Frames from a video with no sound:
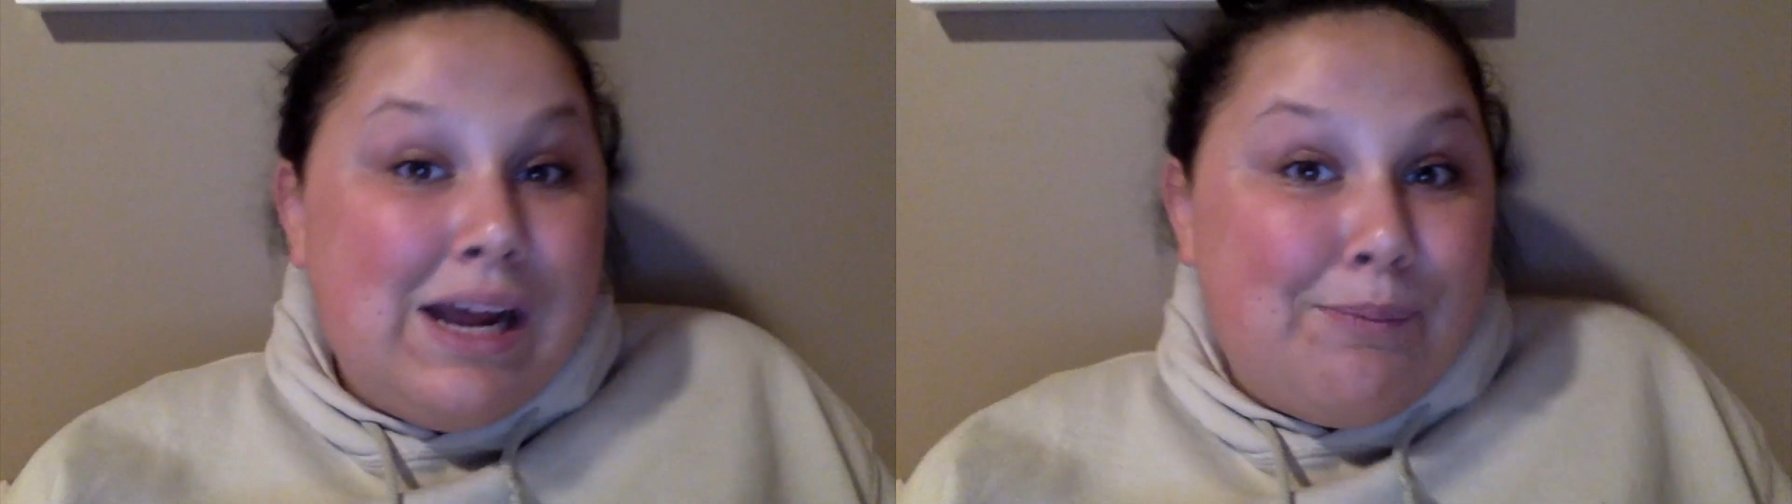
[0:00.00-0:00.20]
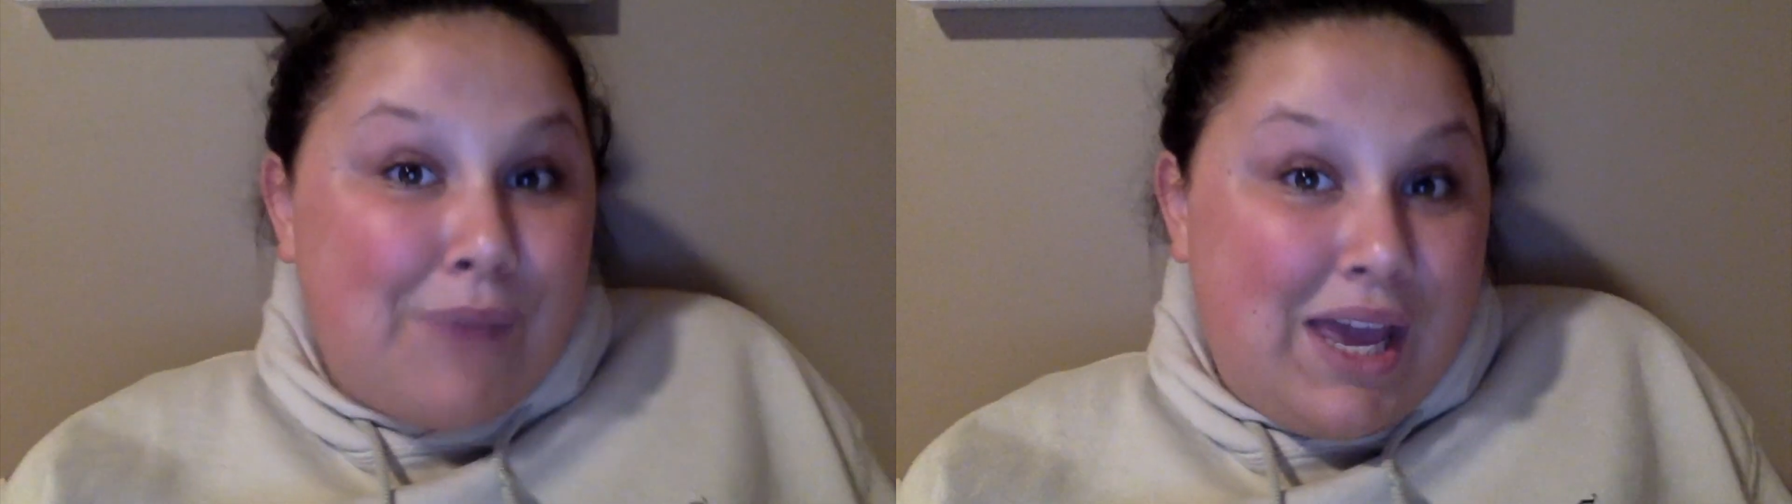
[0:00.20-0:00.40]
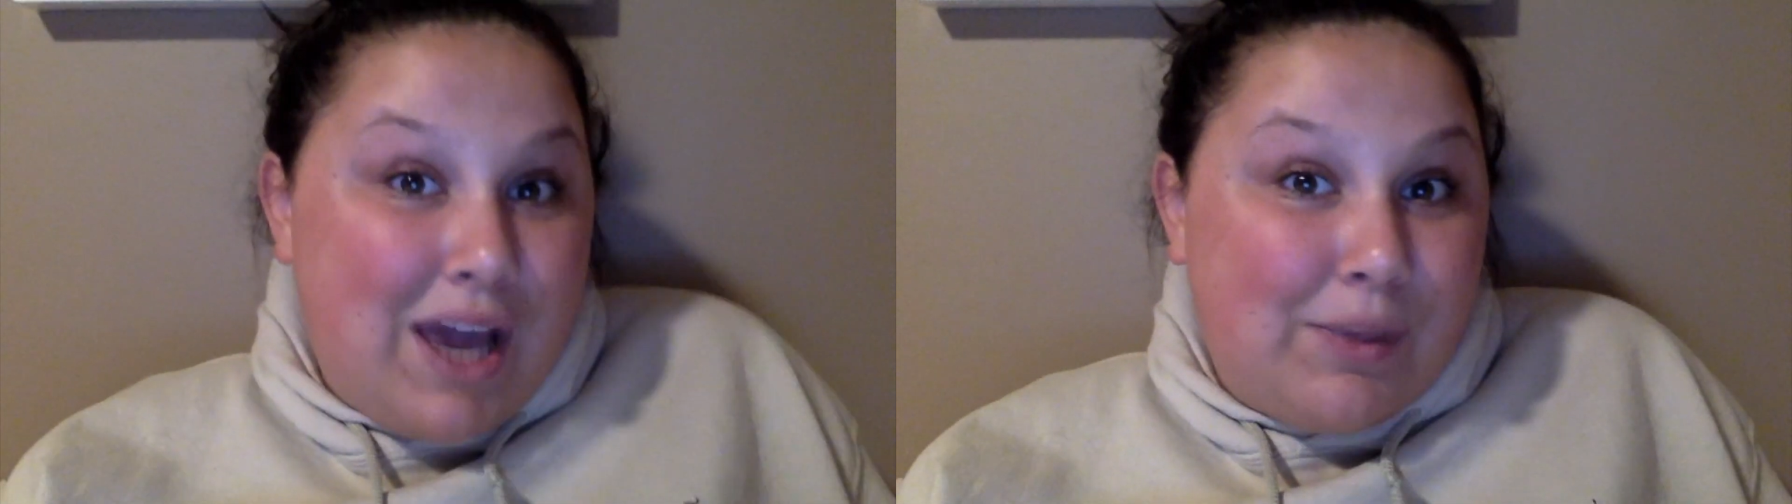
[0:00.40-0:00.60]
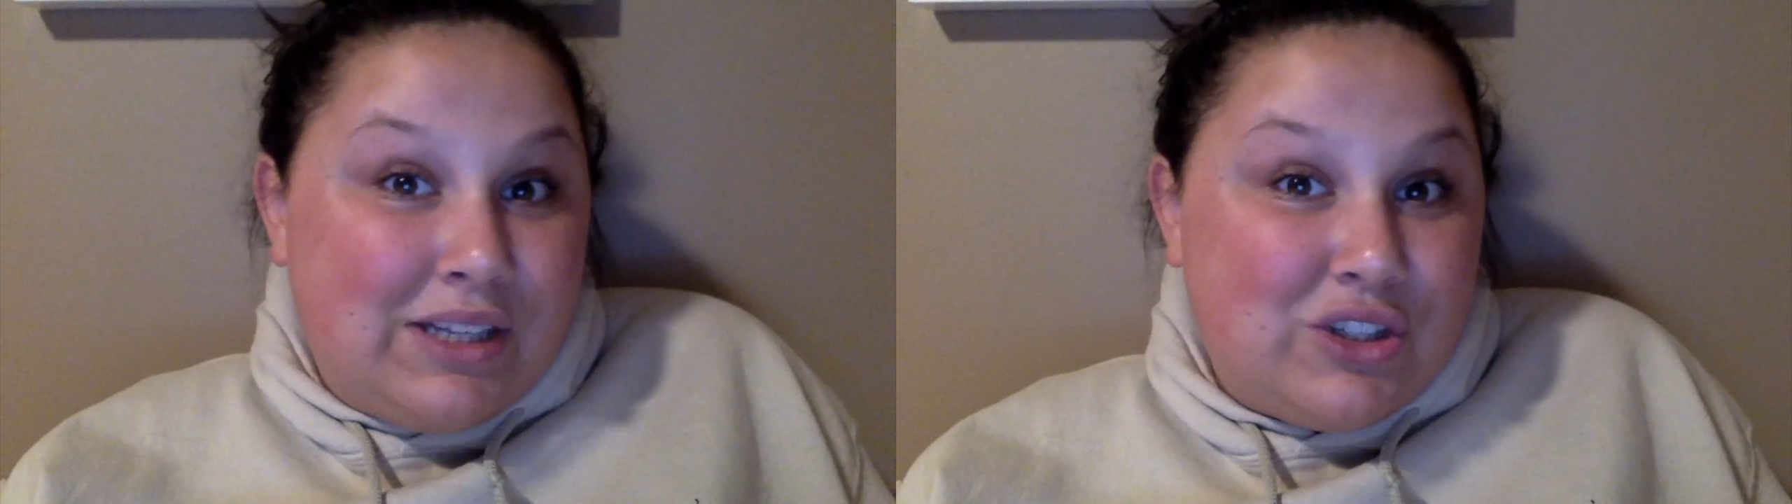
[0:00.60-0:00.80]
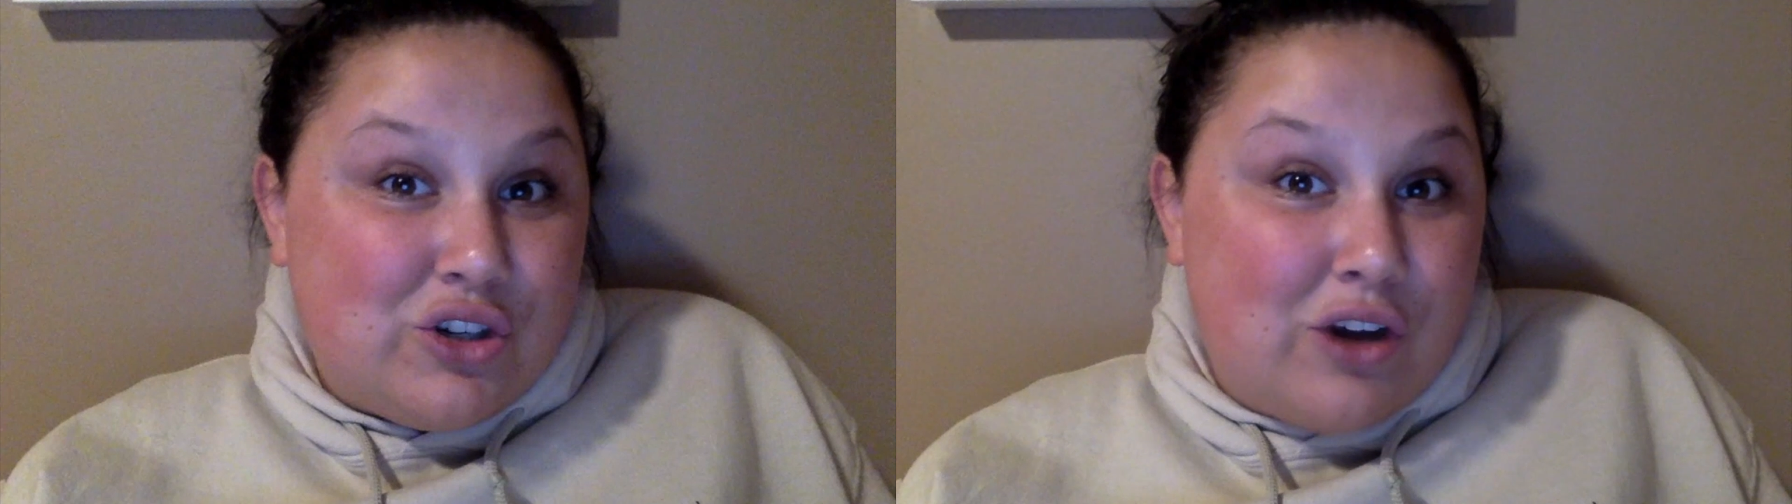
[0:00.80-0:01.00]
makeup
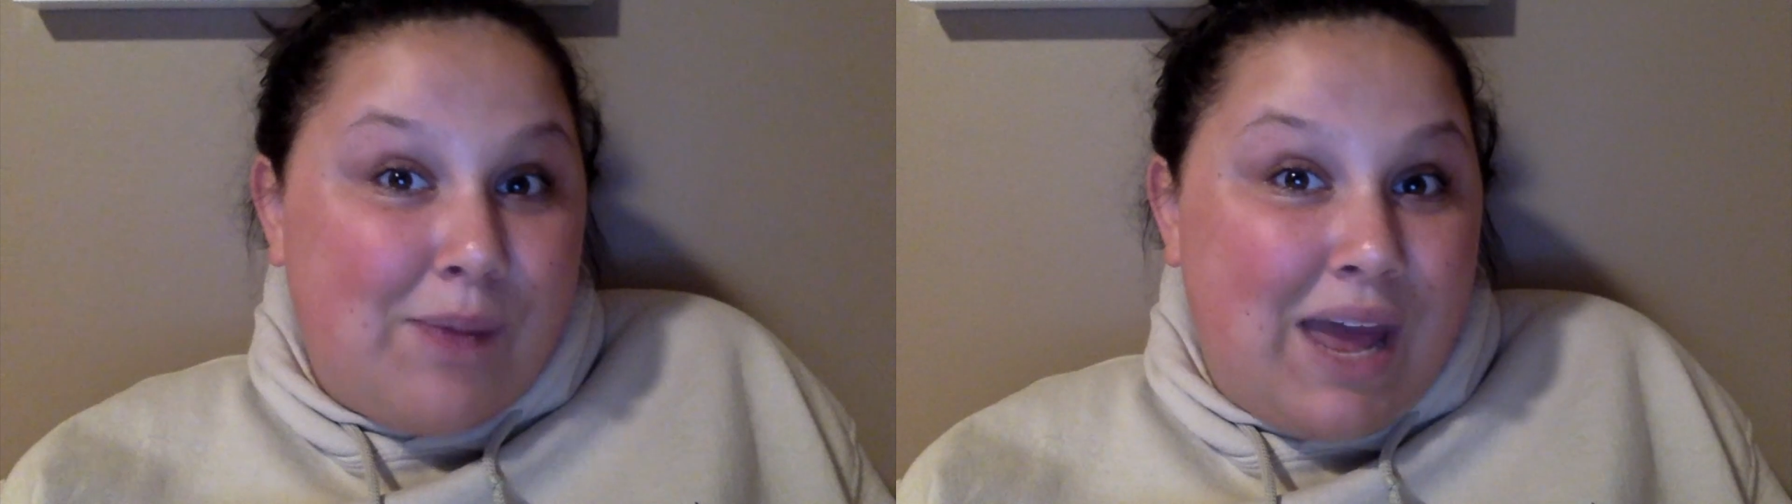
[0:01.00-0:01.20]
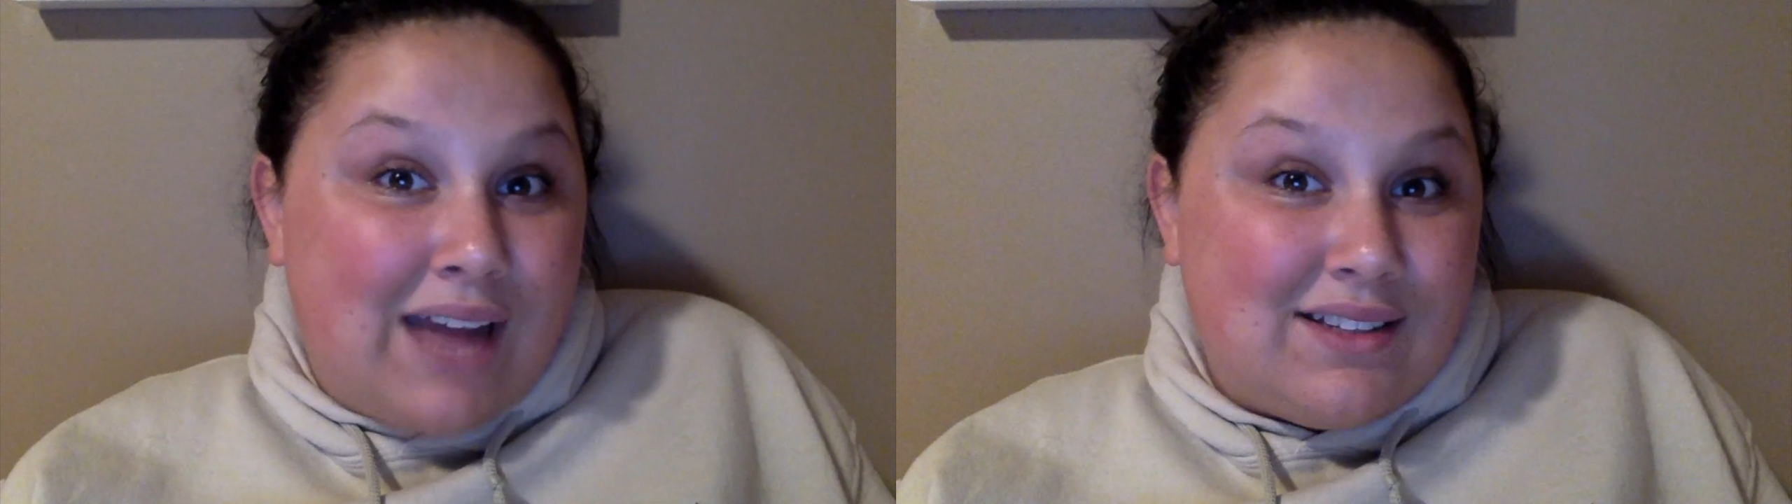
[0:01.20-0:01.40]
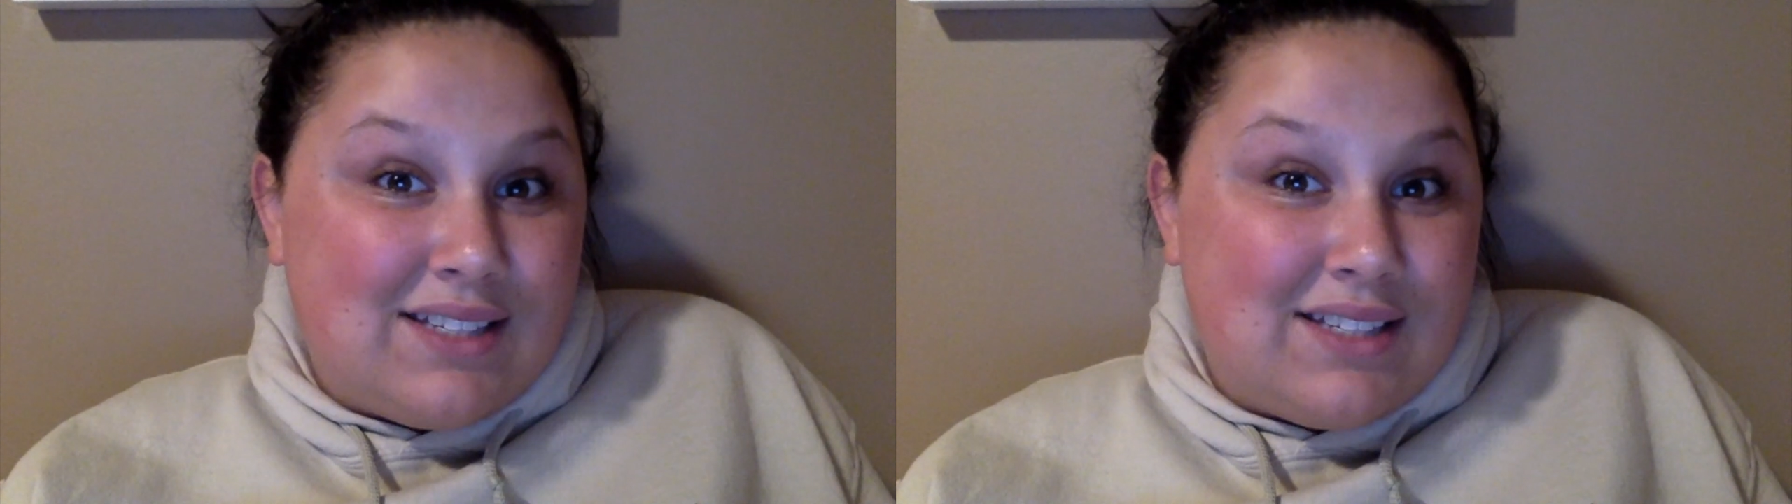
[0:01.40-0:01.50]
Instagram at